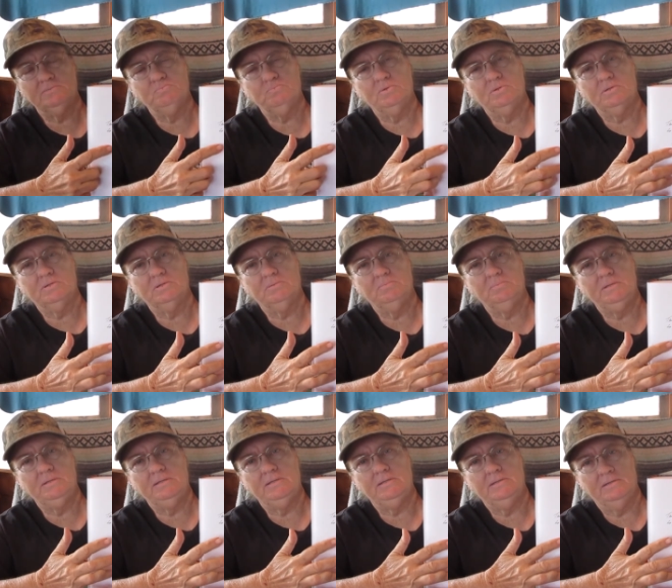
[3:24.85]
book will
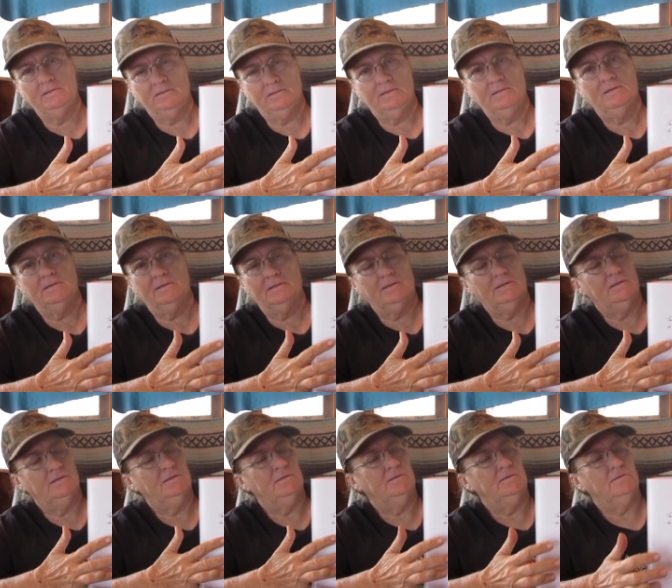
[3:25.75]
be
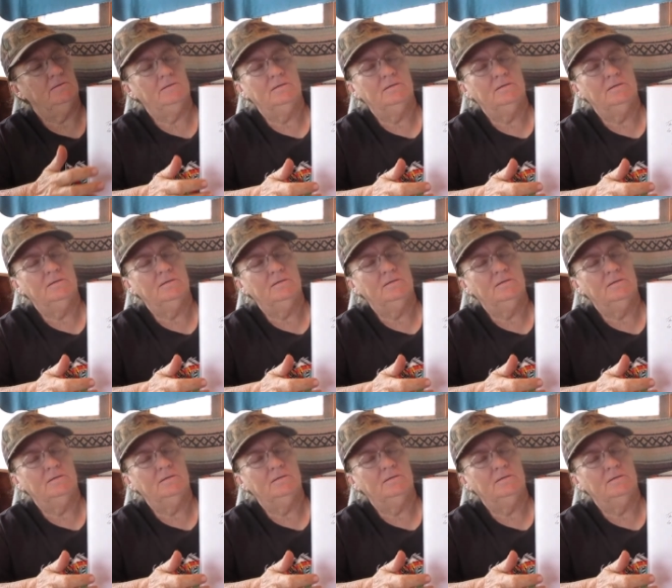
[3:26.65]
uh,